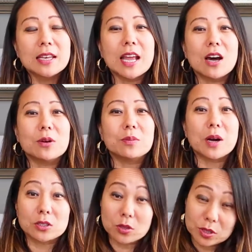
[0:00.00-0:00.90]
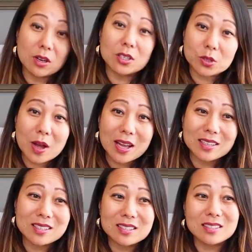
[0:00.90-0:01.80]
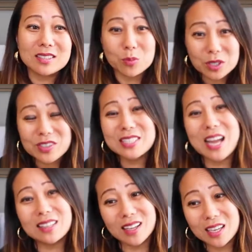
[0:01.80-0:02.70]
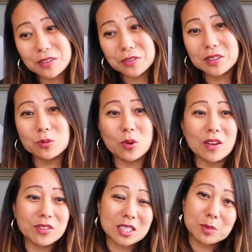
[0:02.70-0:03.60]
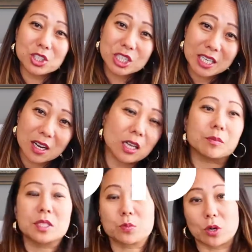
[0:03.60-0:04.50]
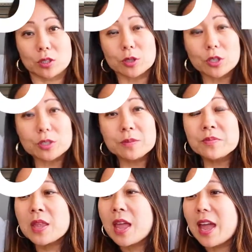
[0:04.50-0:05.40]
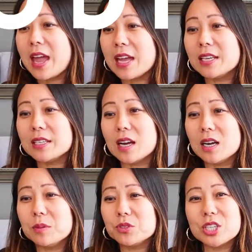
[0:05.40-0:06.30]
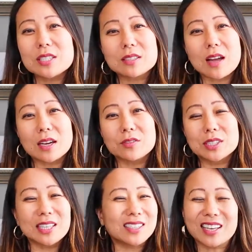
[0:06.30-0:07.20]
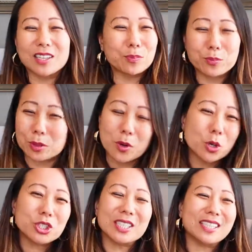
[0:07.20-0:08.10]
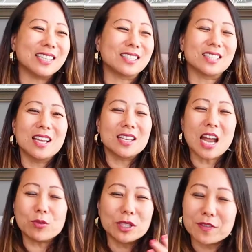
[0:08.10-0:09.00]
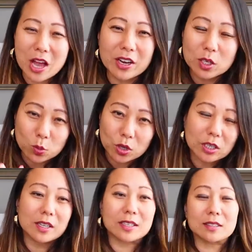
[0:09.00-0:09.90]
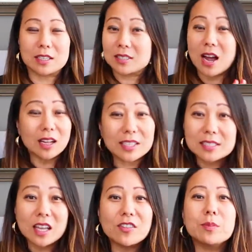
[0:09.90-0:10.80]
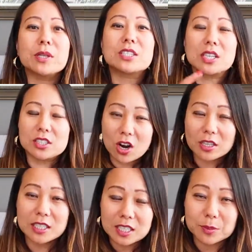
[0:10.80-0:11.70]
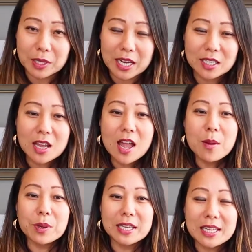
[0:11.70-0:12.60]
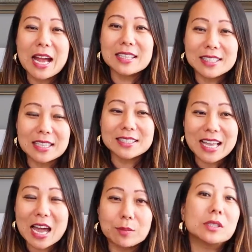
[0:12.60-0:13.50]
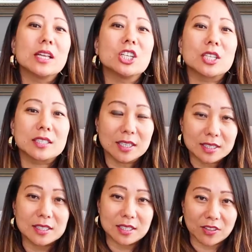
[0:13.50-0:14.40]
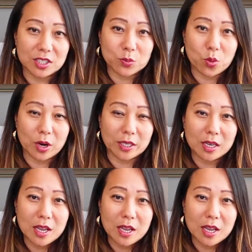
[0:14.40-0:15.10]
Now, Park Dong-hoon also has somewhat of a sad life, a wife that's been cheating on him, spoiler alert, and just kind of didn't get a promotion. He's not really valued at work. His colleagues love him, but it's hard to explain. But he has that sad middle-aged existence at this point